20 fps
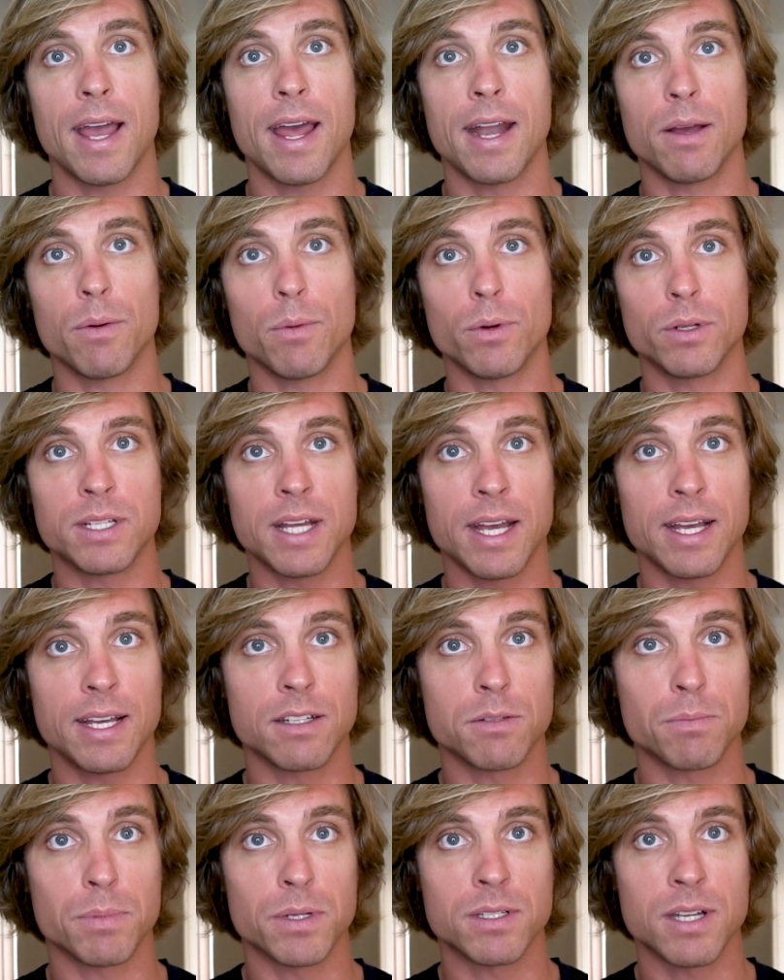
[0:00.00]
and it will take
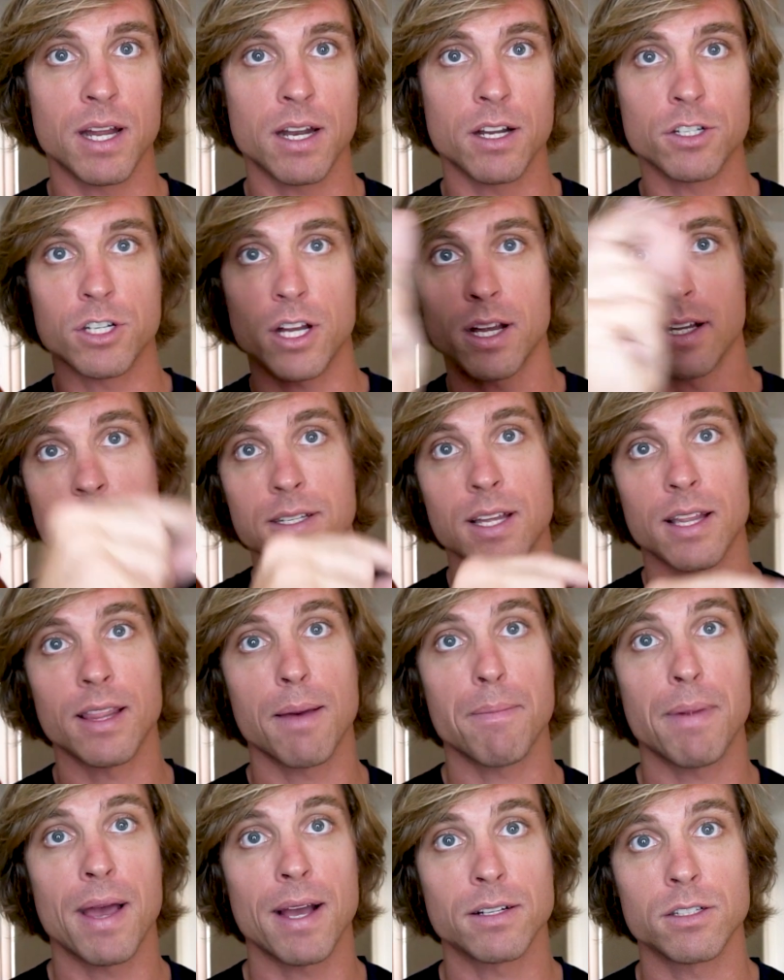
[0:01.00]
its percentage and send
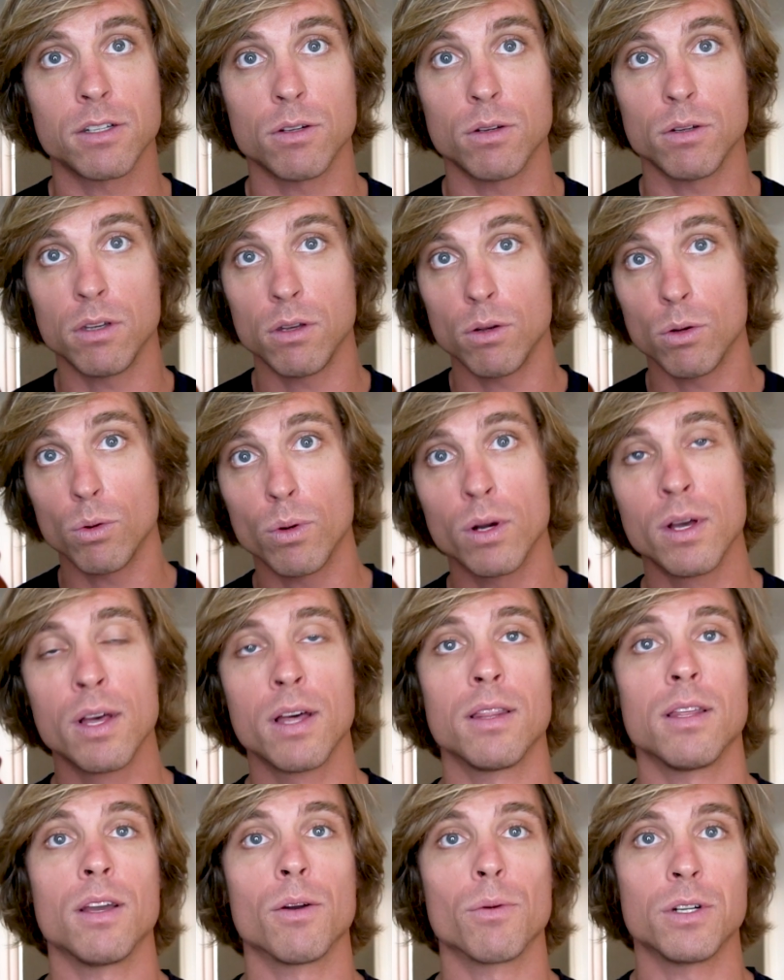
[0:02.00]
that back to you,
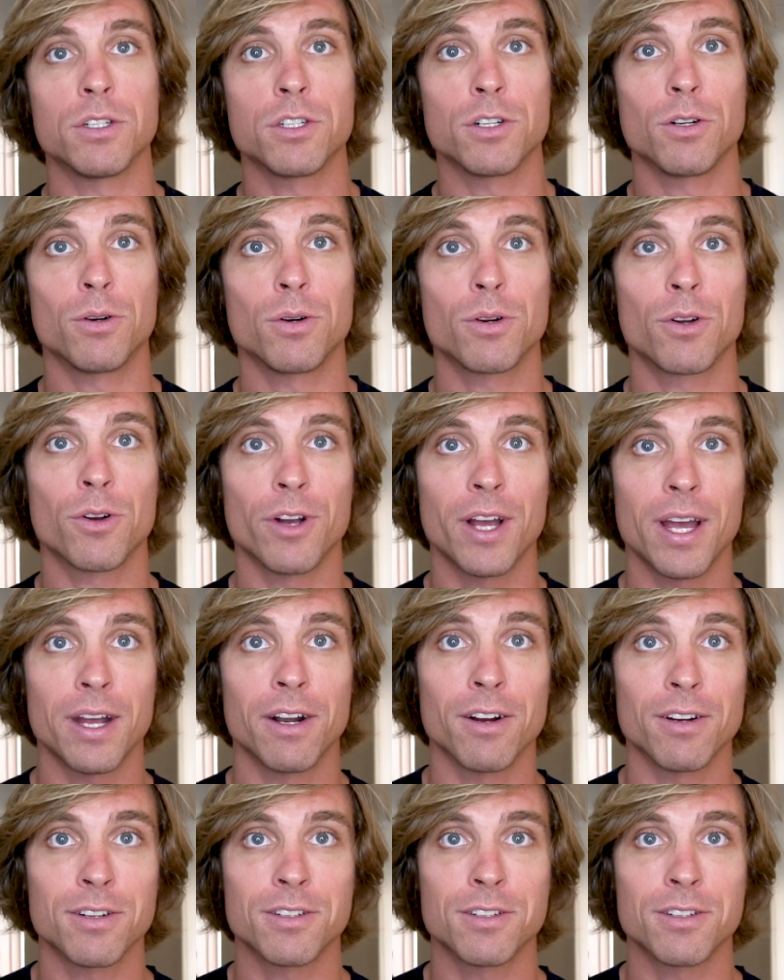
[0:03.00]
the original creator.